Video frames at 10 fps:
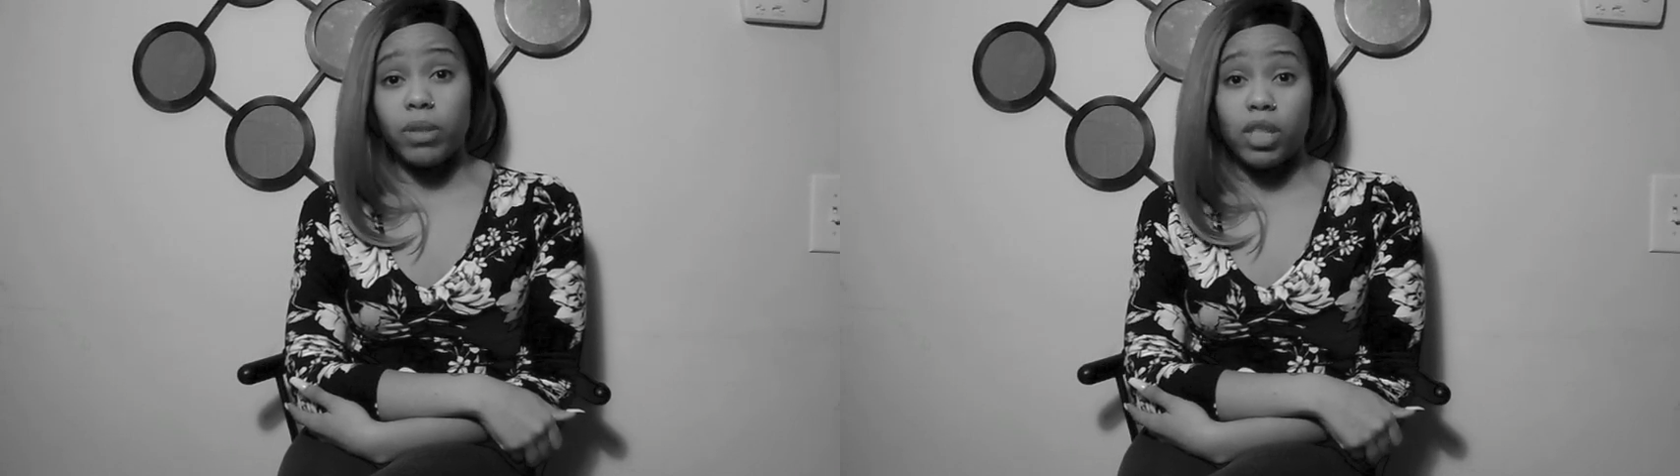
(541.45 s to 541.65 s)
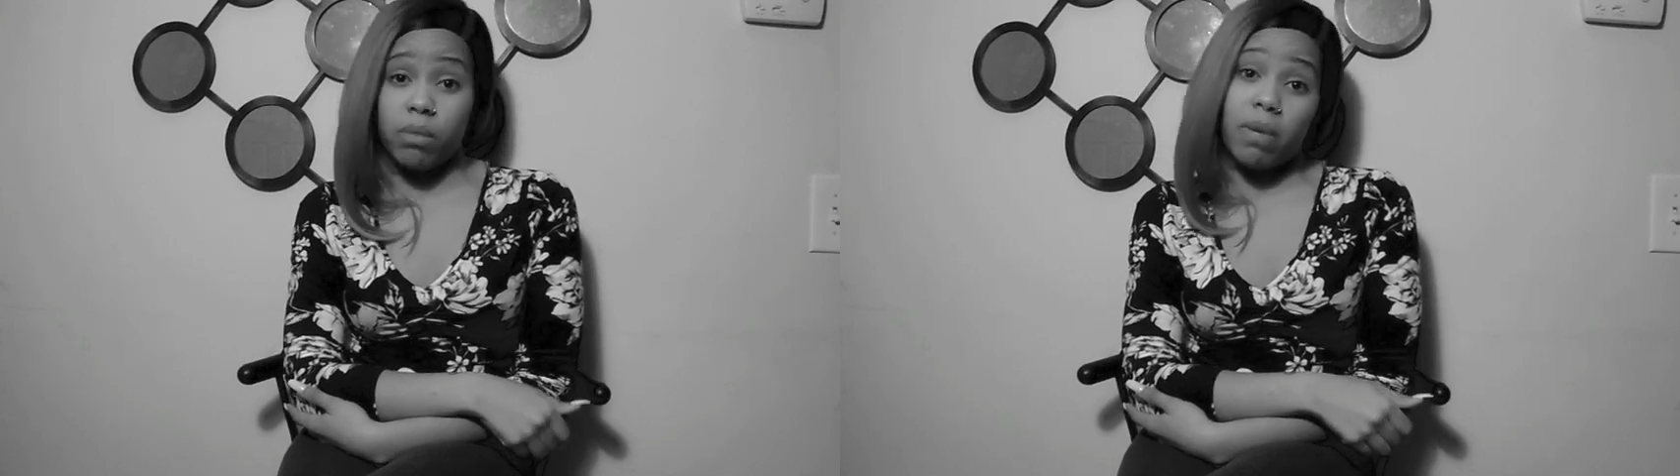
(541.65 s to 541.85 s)

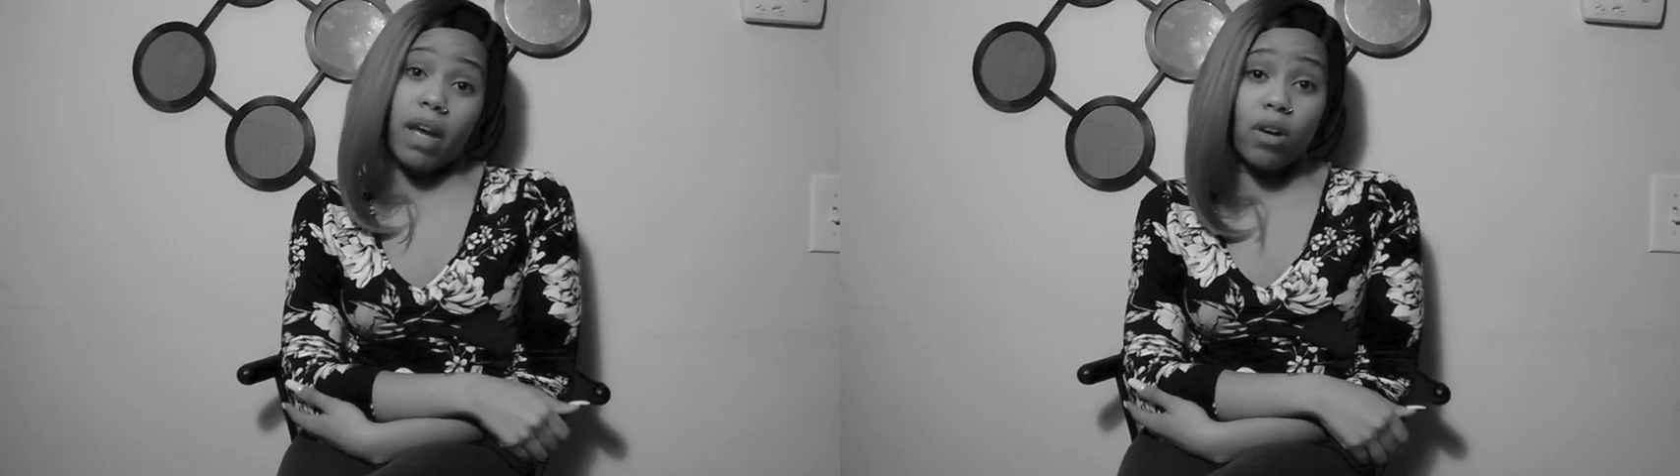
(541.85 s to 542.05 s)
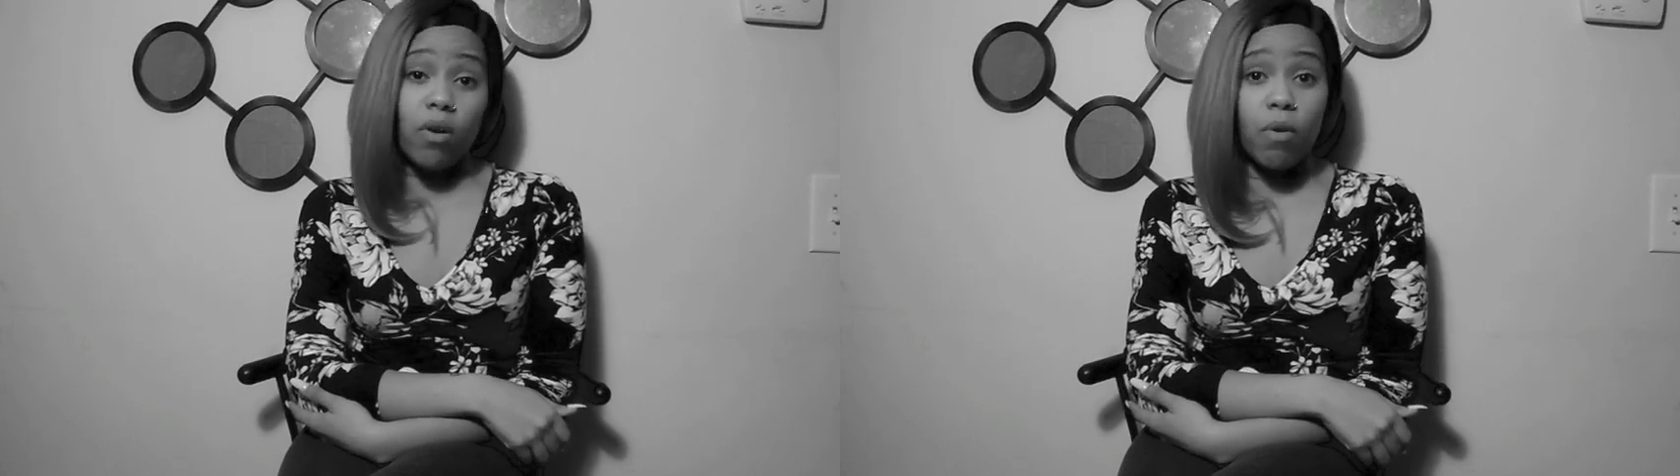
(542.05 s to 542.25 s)
which is
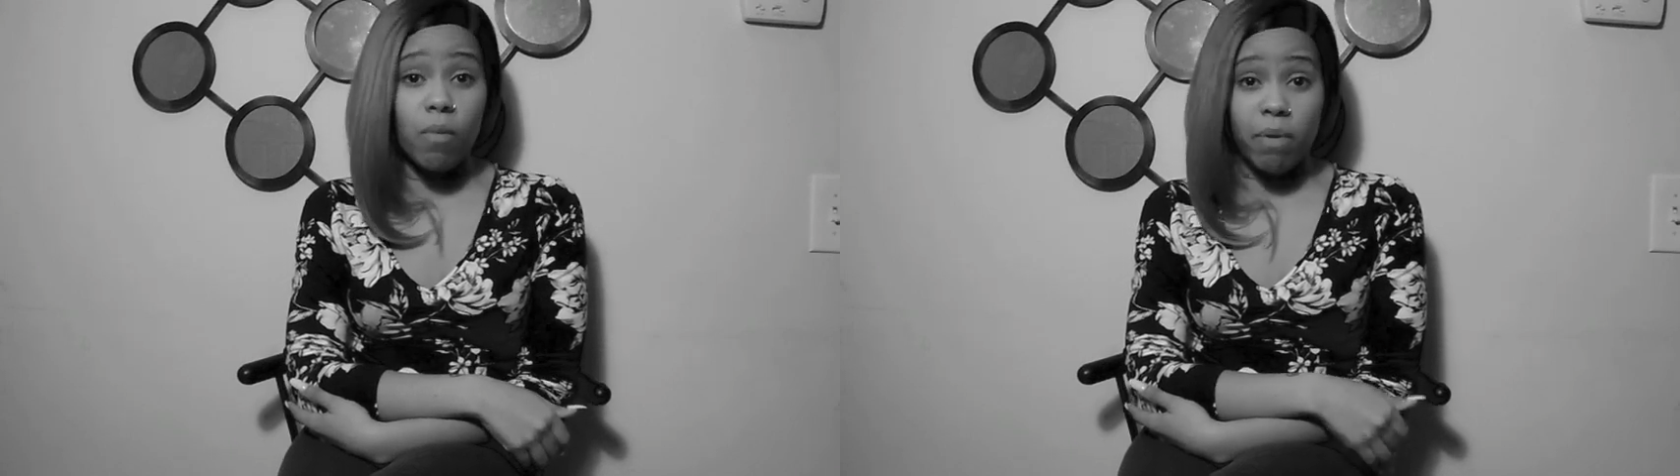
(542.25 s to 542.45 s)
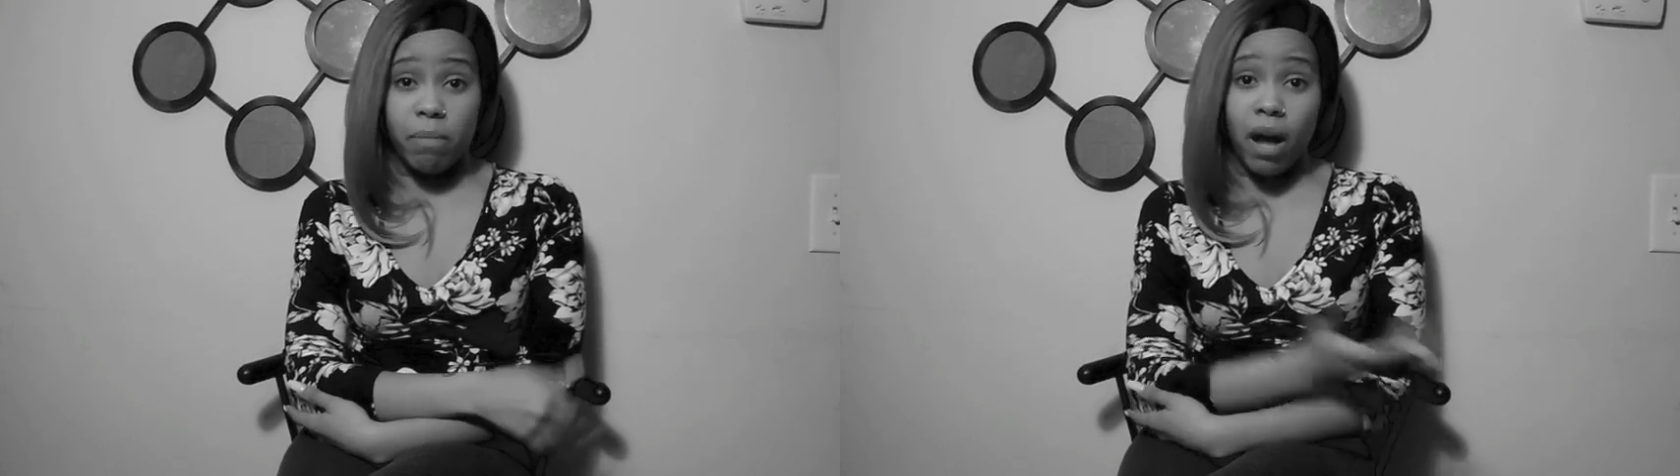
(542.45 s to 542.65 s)
back
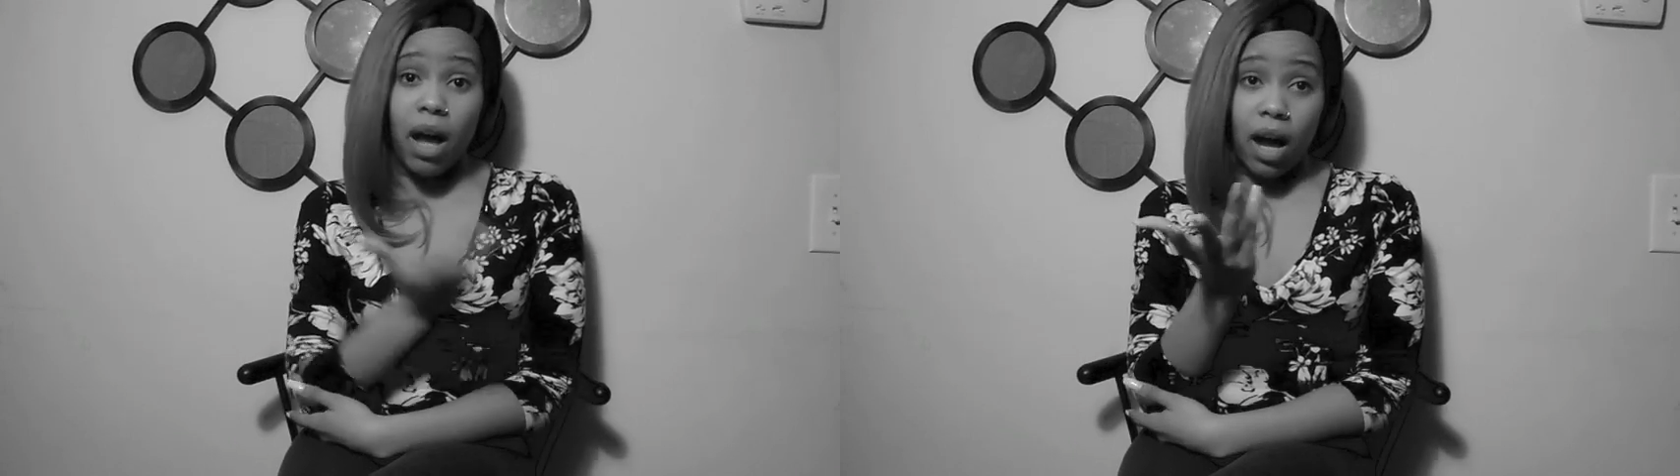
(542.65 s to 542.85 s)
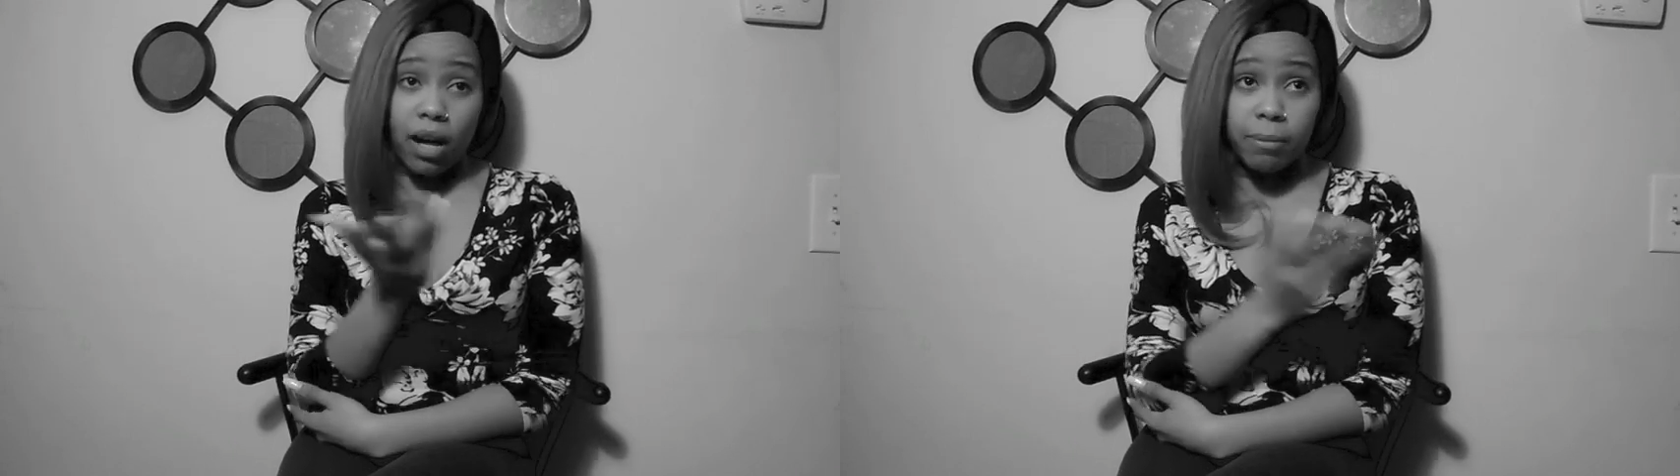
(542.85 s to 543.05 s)
home with my
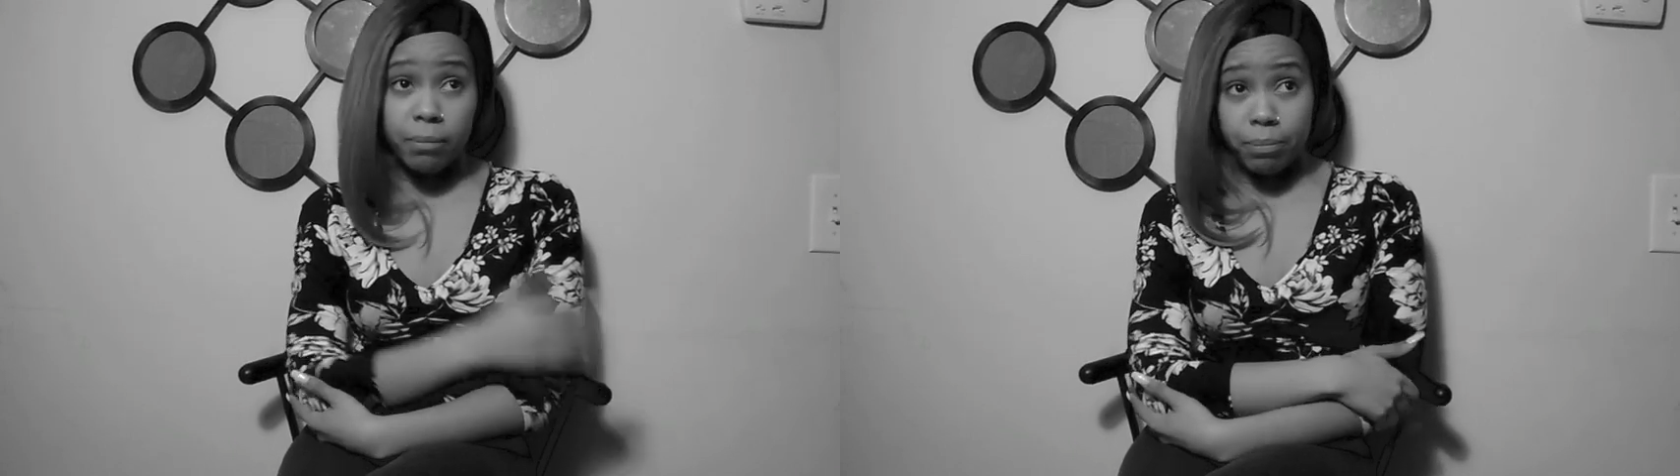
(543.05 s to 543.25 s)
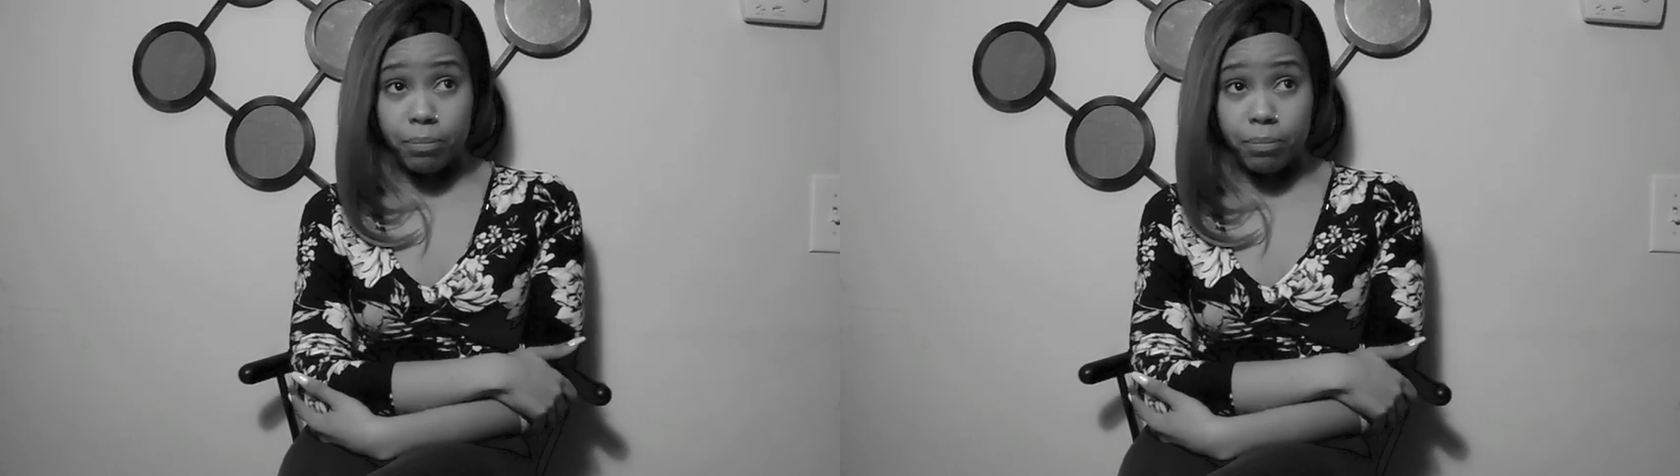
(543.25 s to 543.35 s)
aunt.